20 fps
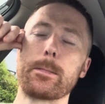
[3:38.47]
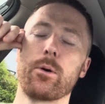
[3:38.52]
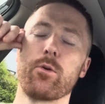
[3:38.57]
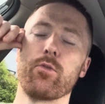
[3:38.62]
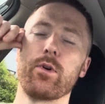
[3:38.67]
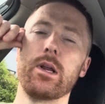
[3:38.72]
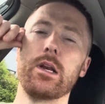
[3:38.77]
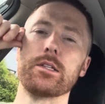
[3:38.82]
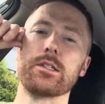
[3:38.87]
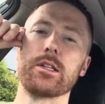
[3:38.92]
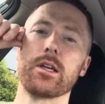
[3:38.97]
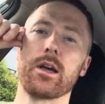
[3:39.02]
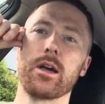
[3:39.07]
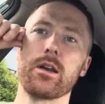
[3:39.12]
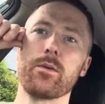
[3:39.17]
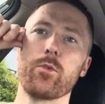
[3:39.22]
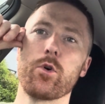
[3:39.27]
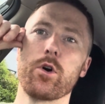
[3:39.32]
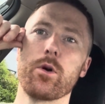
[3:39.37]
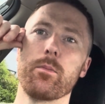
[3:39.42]
realistic
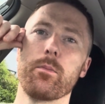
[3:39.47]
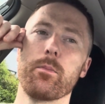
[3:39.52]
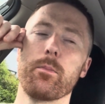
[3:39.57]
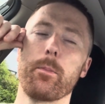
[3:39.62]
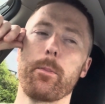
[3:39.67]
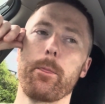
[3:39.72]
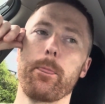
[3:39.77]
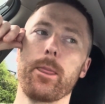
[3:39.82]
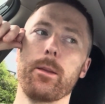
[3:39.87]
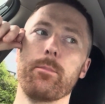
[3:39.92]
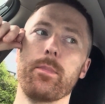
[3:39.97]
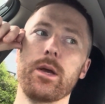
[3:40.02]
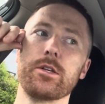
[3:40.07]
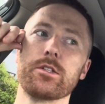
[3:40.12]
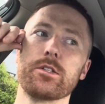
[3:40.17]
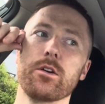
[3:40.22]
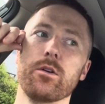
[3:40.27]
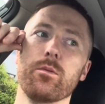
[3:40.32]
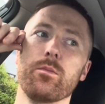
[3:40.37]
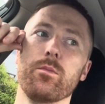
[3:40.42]
anymore
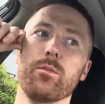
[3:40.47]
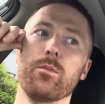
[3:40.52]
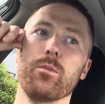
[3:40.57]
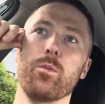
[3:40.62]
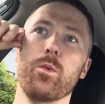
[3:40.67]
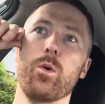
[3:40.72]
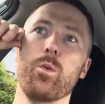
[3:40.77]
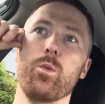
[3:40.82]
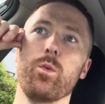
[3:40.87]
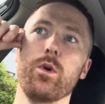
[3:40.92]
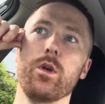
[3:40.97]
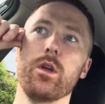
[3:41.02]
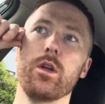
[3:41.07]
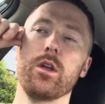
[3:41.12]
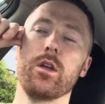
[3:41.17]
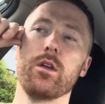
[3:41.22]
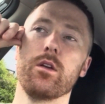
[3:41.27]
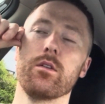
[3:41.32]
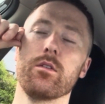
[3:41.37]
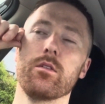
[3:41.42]
based on what we
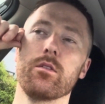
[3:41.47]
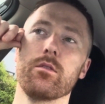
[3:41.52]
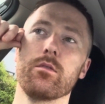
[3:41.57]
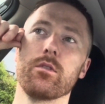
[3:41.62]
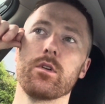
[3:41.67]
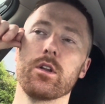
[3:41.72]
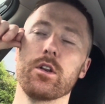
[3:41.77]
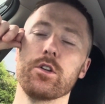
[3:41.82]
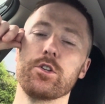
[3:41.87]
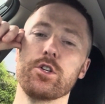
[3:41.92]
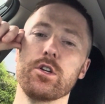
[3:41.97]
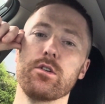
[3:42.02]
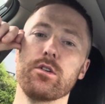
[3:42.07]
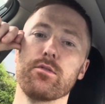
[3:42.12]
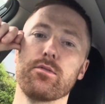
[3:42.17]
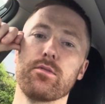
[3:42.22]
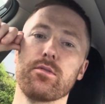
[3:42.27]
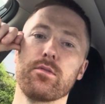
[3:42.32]
can achieve.